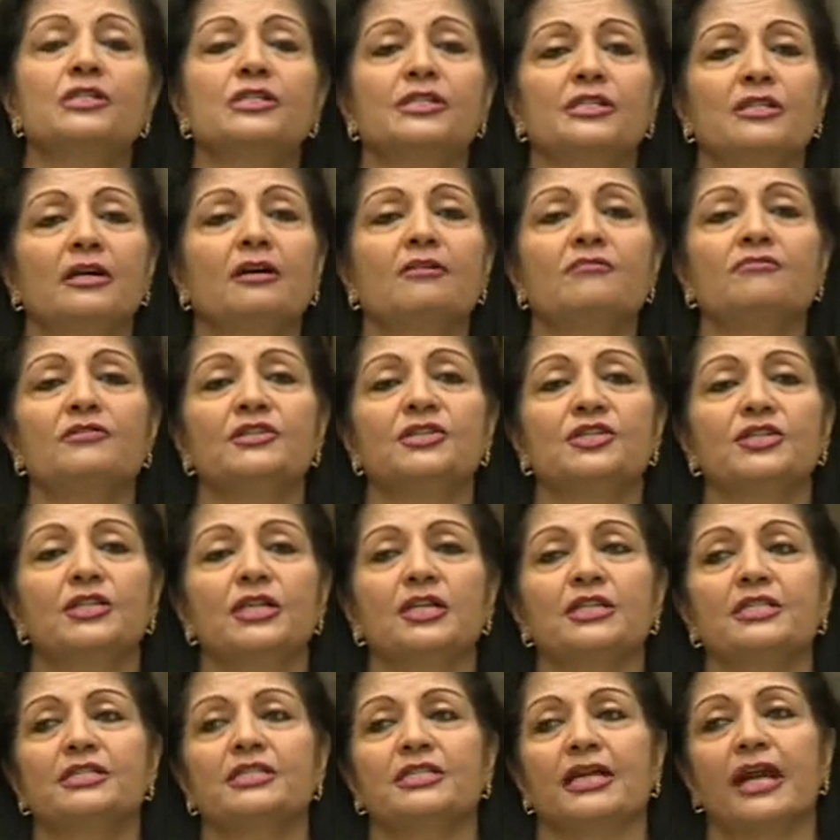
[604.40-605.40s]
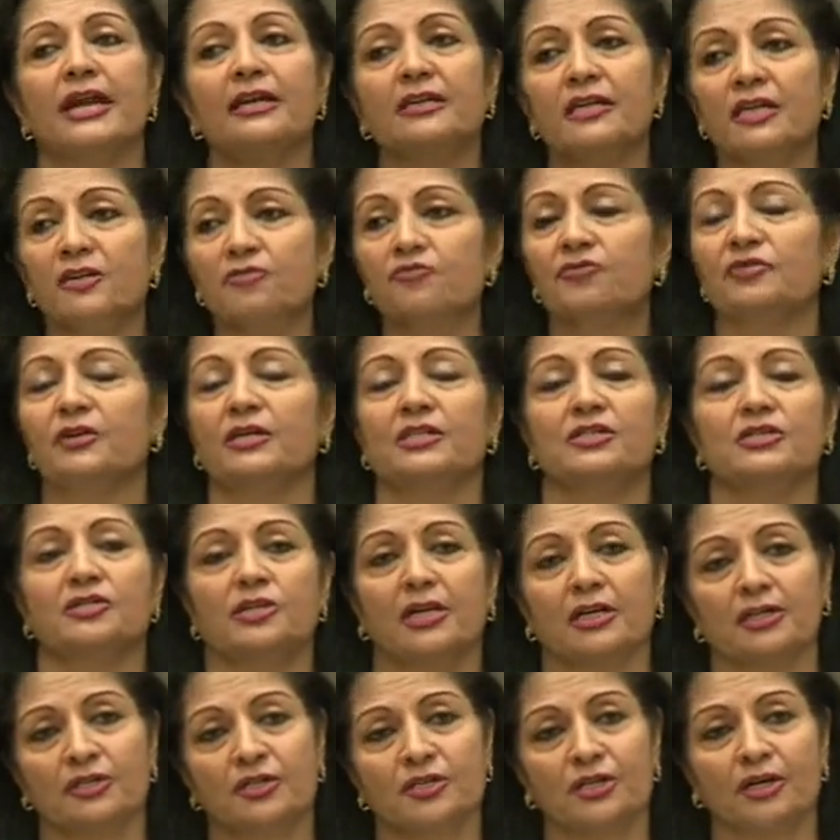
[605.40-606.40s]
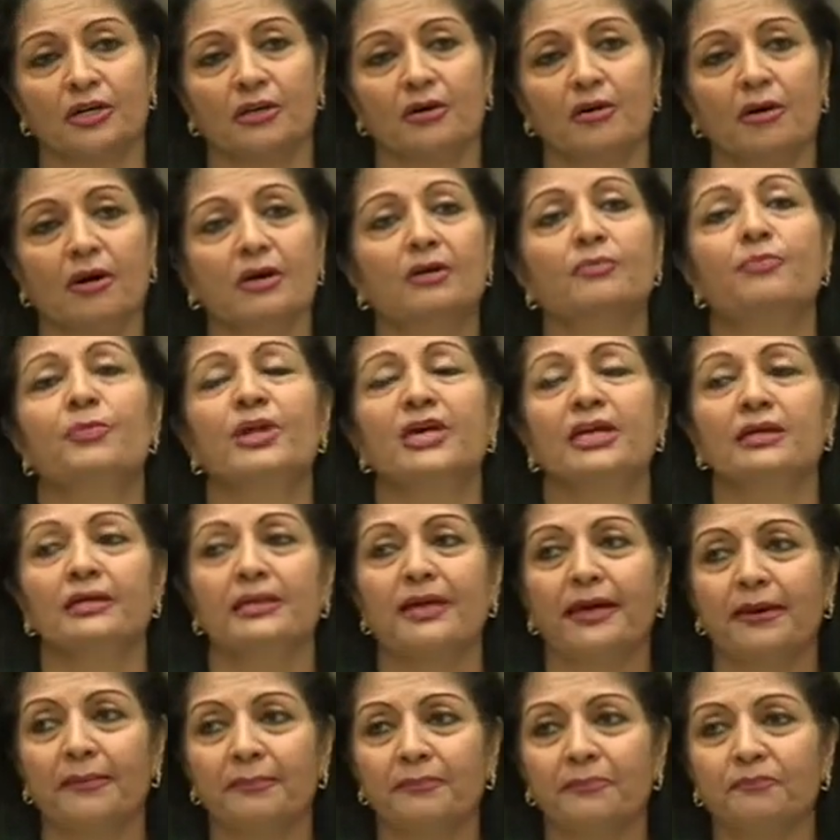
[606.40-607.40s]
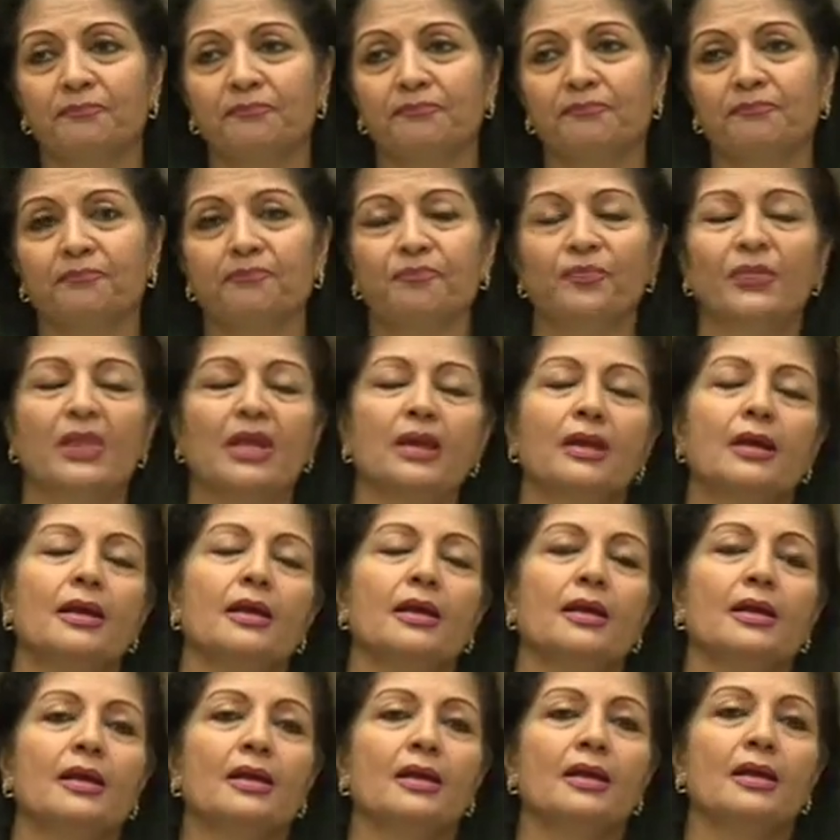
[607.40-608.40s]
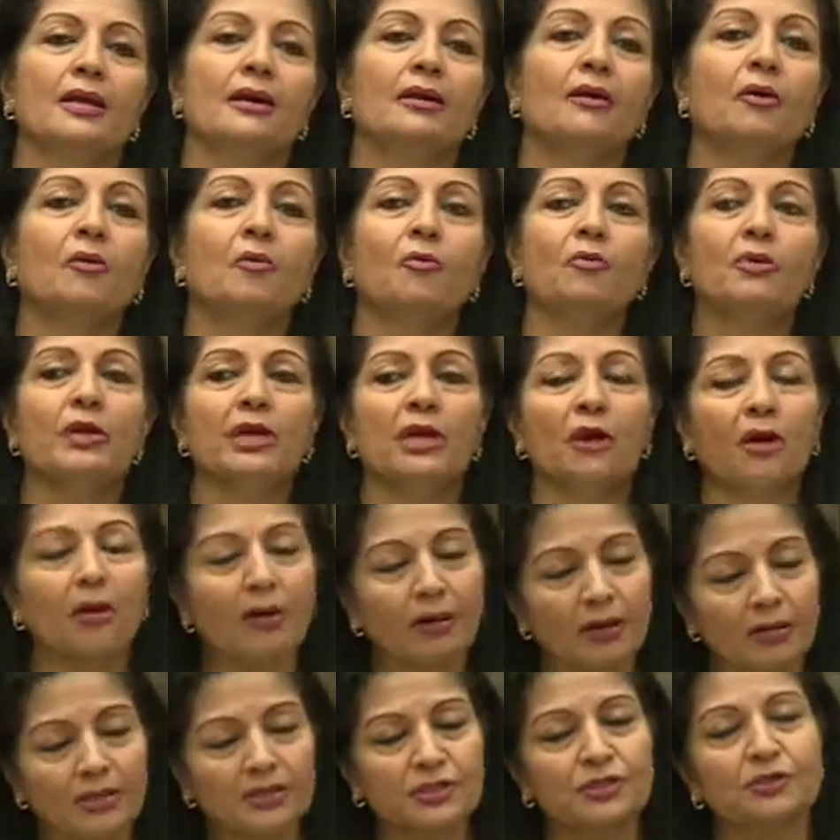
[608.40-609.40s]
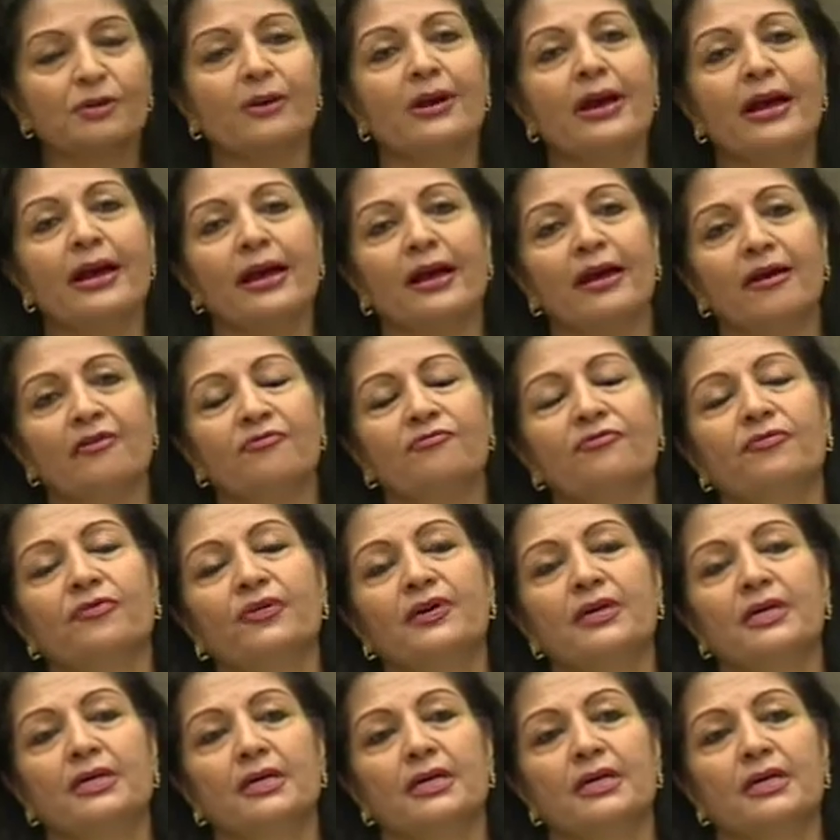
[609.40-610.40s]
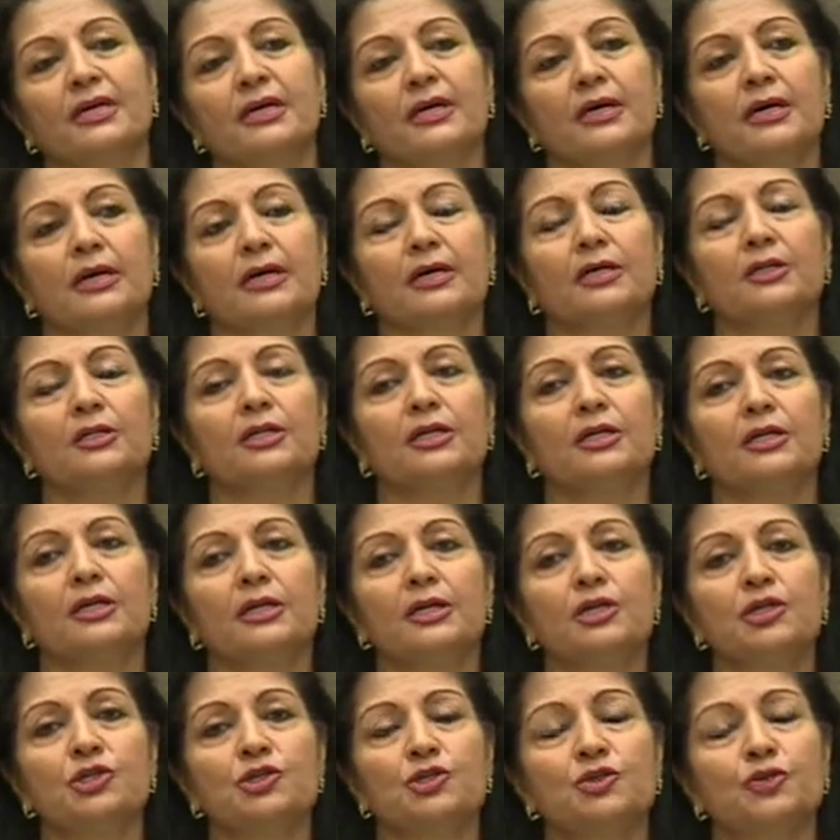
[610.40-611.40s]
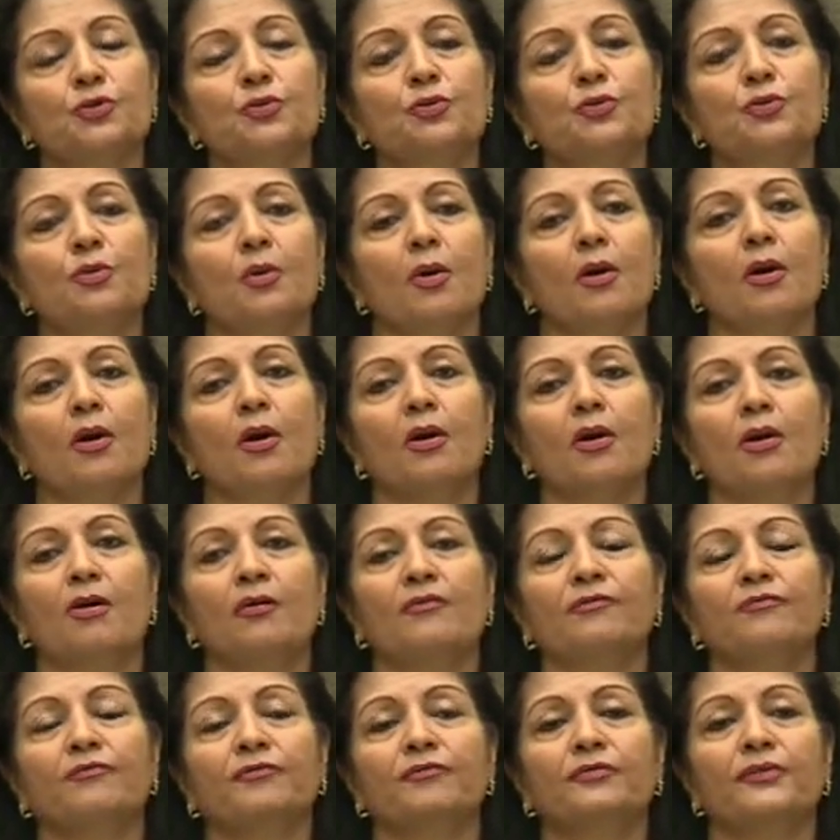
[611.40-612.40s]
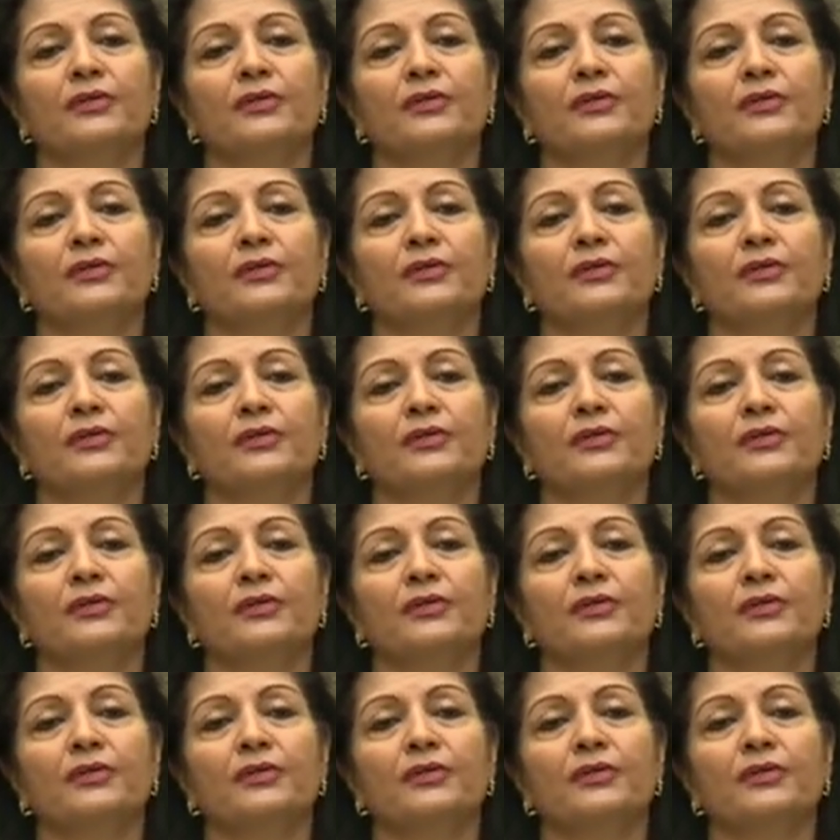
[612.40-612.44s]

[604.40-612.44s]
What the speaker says: services and infrastructure not being there. We also have the issue of